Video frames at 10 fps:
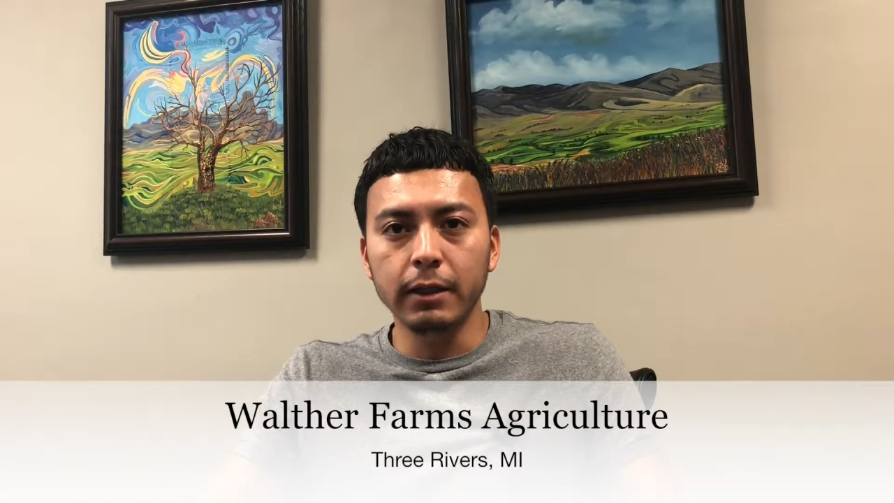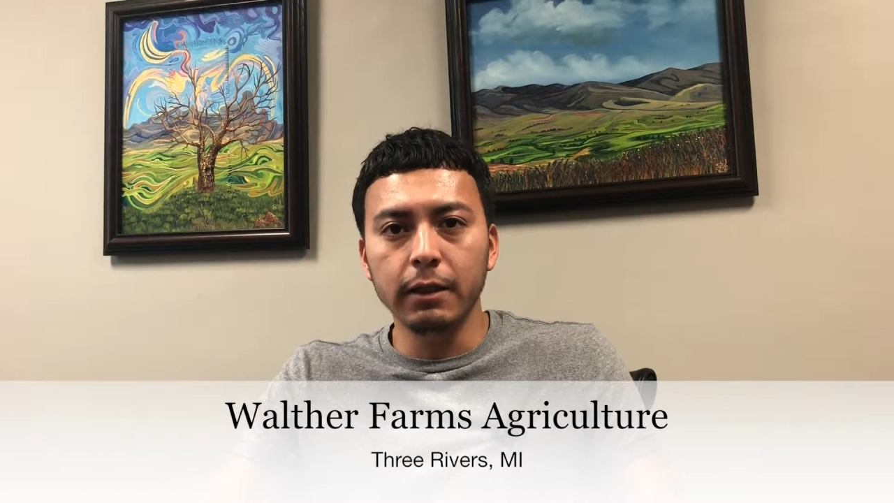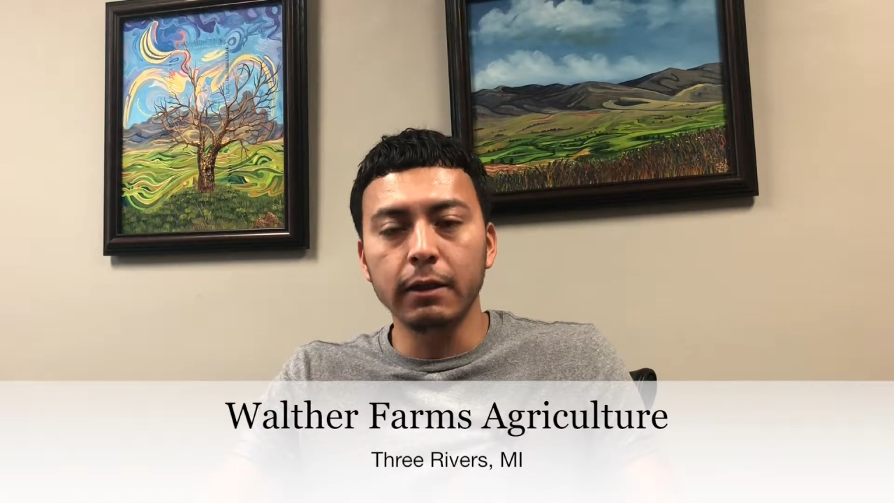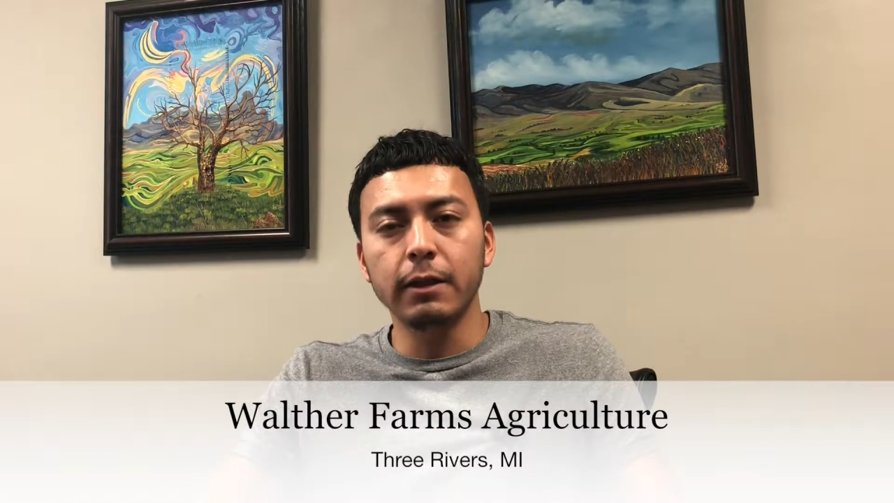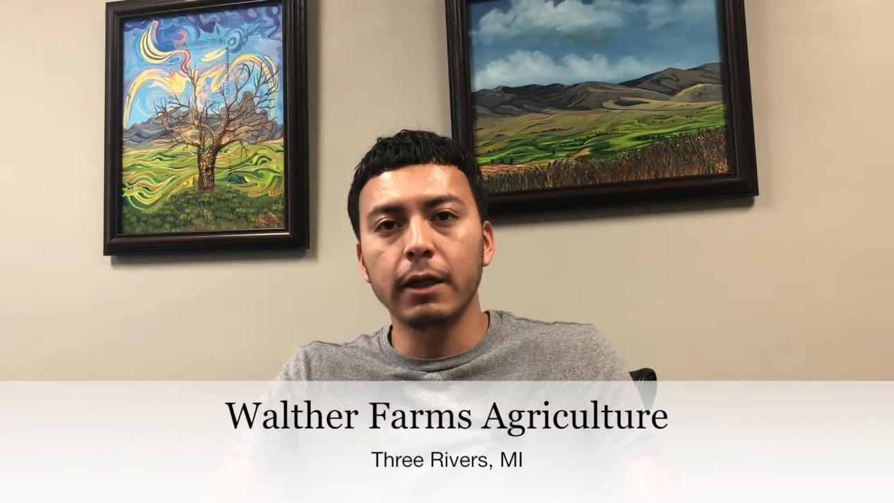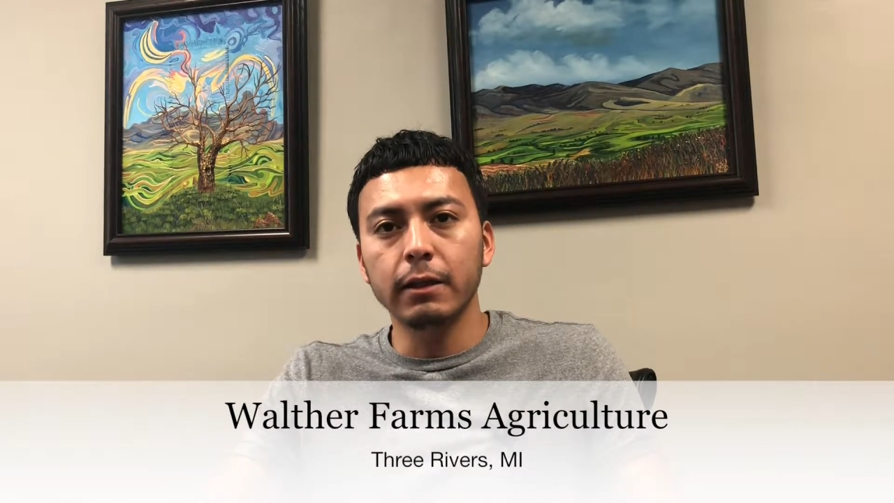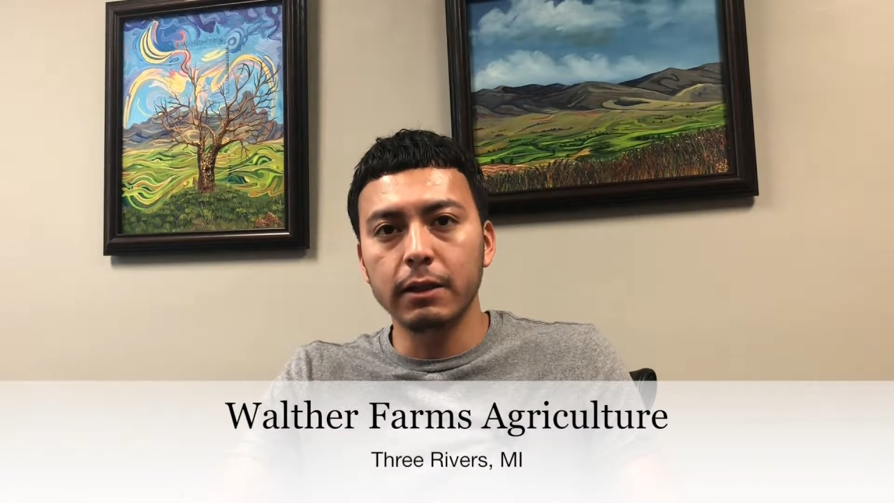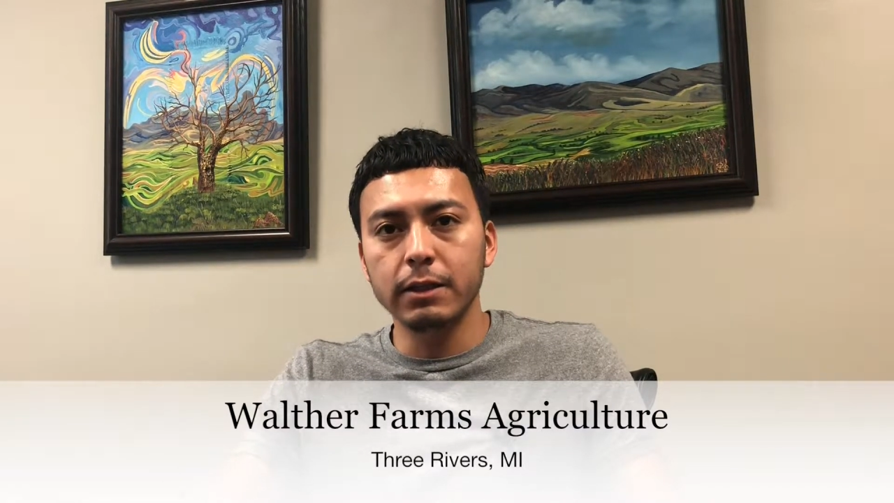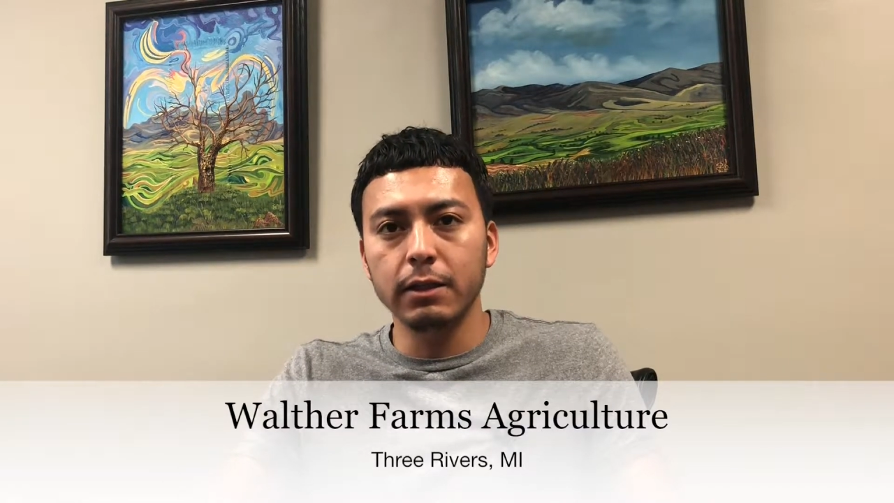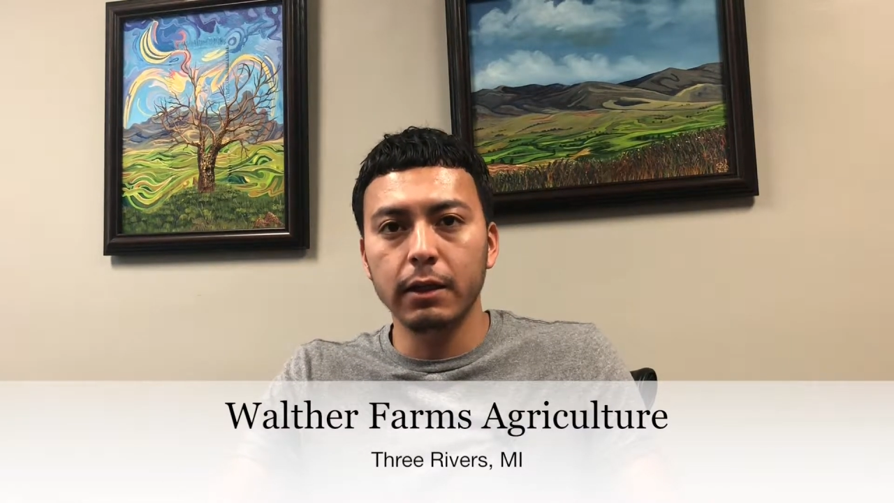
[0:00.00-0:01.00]
anything that I
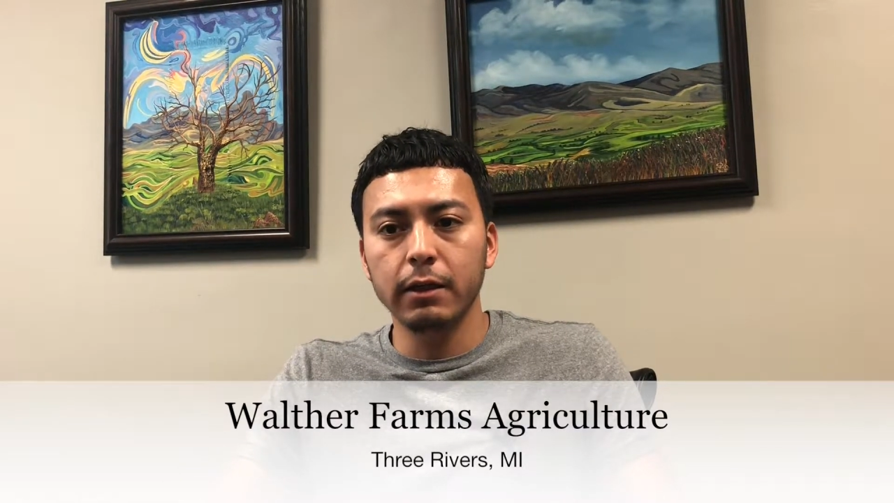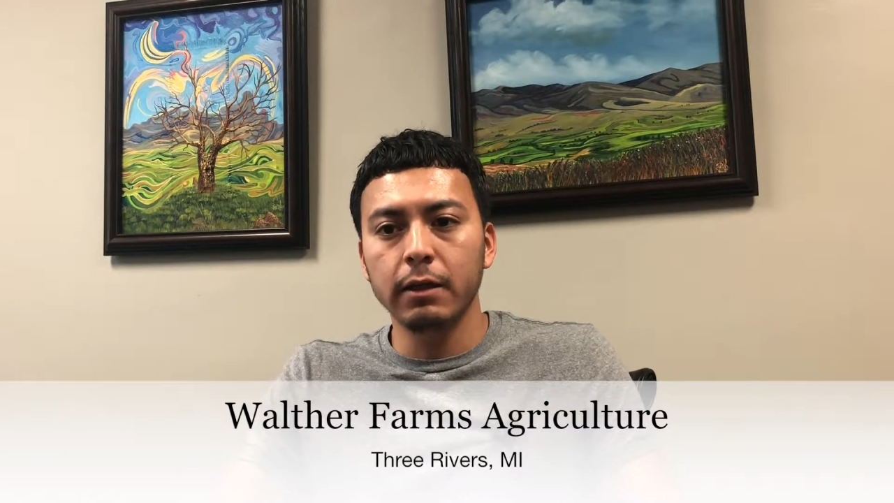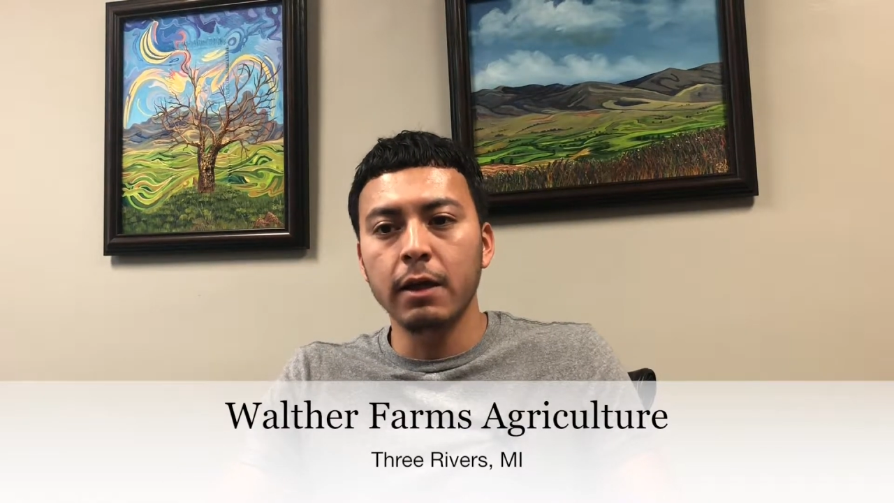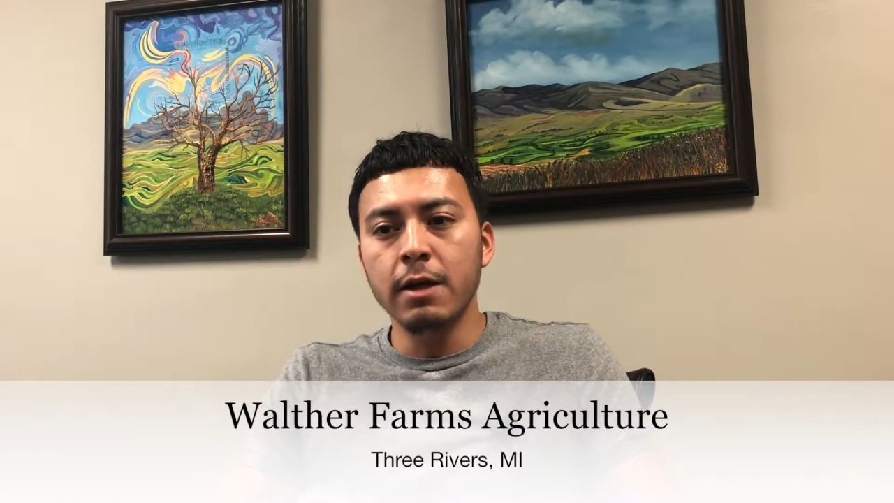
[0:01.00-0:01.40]
disliked.